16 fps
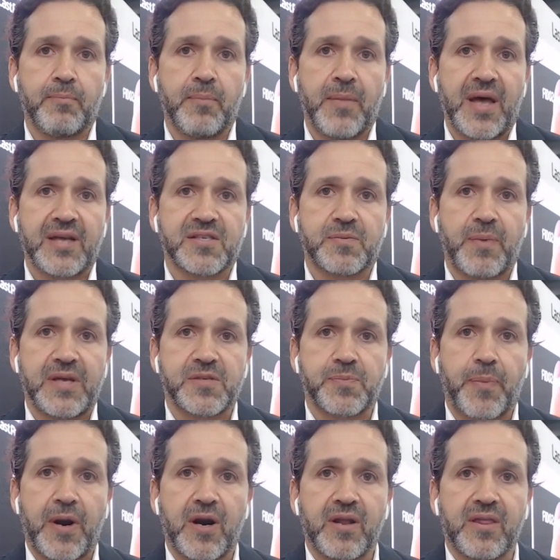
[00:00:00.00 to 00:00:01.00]
as
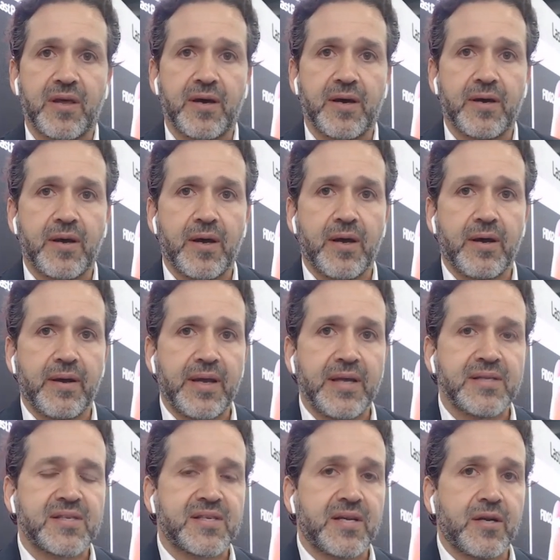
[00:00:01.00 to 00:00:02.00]
part of the
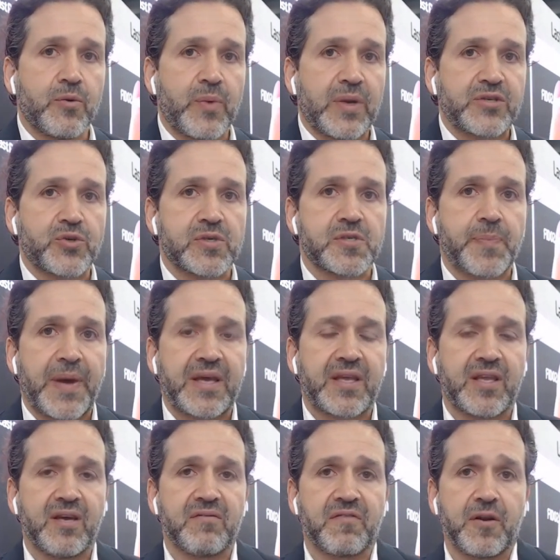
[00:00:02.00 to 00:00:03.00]
incident
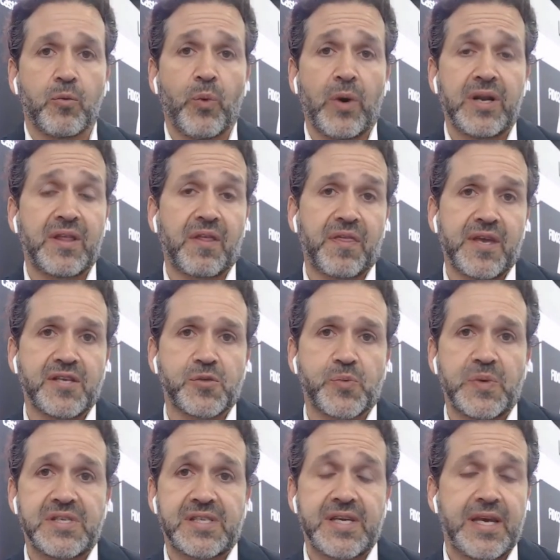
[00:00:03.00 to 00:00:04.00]
retrospective. And one of the things
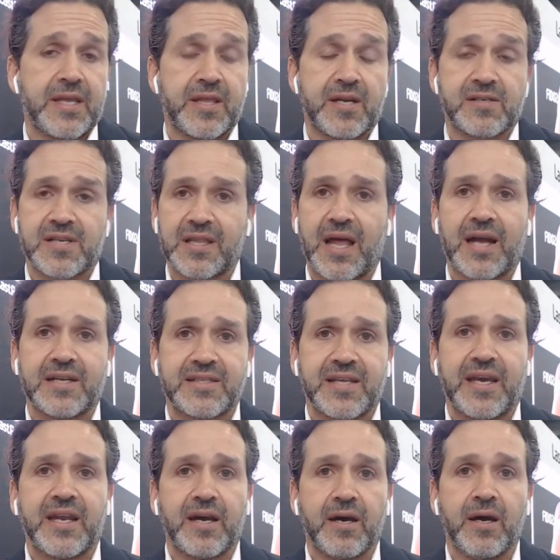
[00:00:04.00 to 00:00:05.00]
we see, and there's a lot of
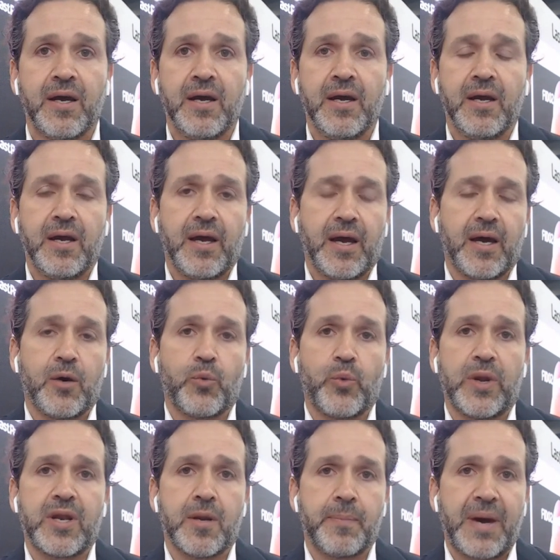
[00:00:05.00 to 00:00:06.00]
data
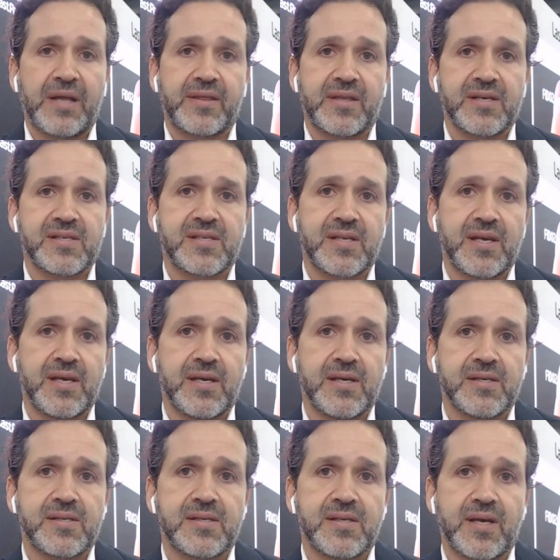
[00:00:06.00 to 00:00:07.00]
written about this,
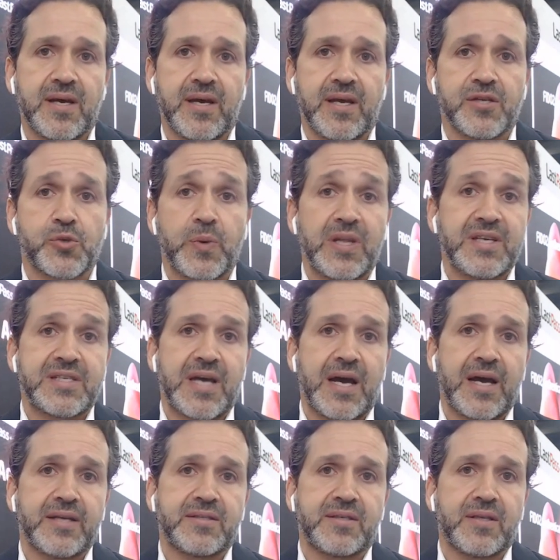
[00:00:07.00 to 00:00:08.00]
is it's really
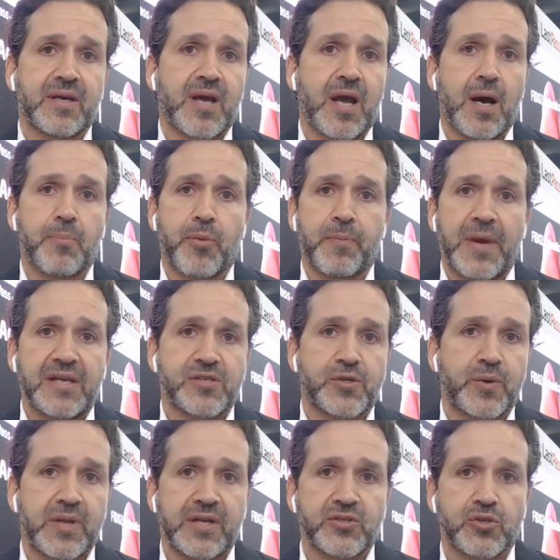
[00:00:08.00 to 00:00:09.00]
tied to the
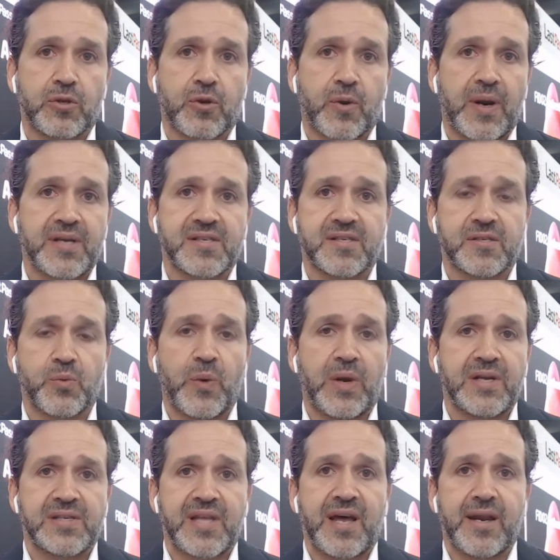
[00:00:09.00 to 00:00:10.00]
compromised credential crisis.
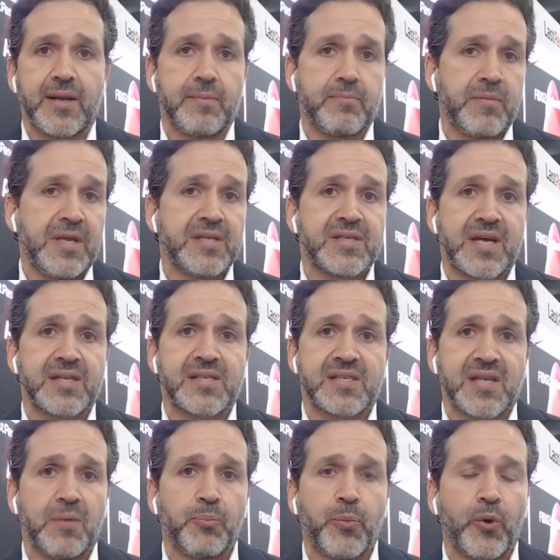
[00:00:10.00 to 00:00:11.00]
What is that? It means at
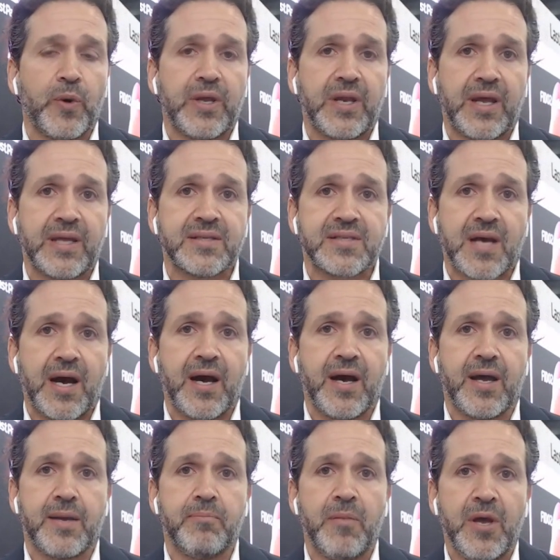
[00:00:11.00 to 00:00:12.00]
some point in
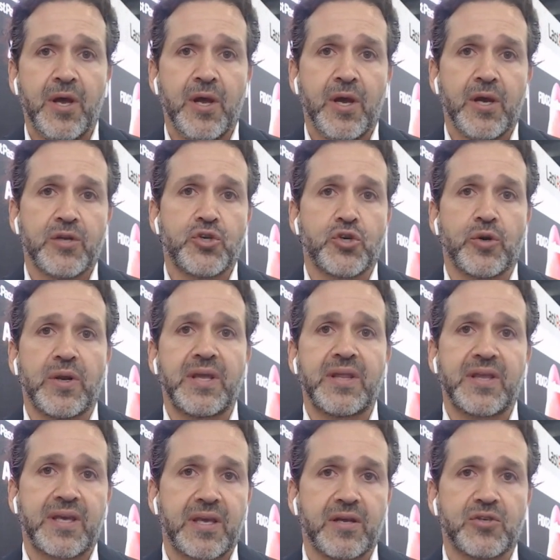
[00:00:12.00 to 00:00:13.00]
time
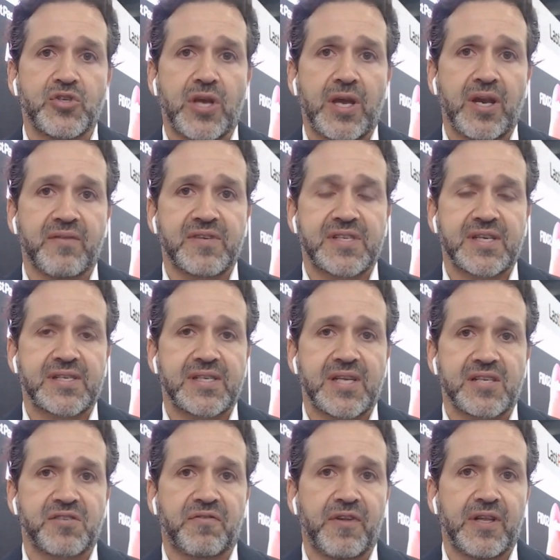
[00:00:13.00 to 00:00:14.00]
during the kill chain of a
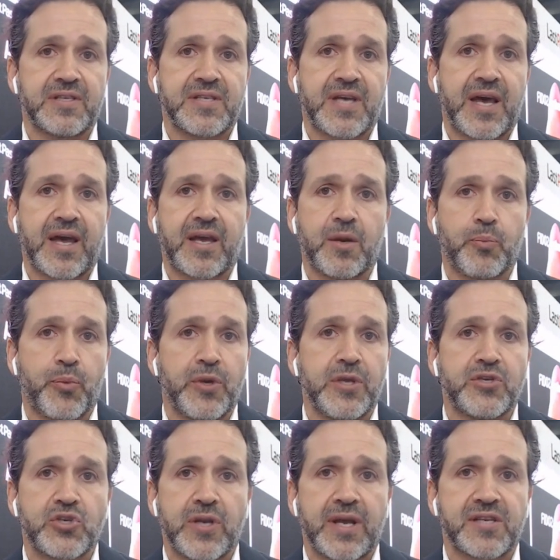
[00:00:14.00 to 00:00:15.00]
successful attack, a
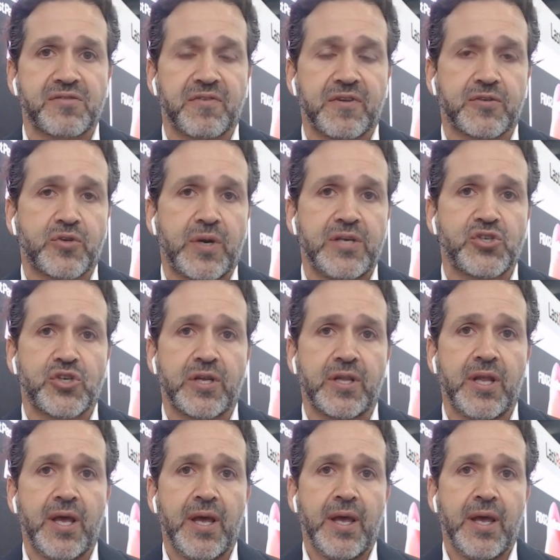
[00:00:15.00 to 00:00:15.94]
breach, and exfiltration,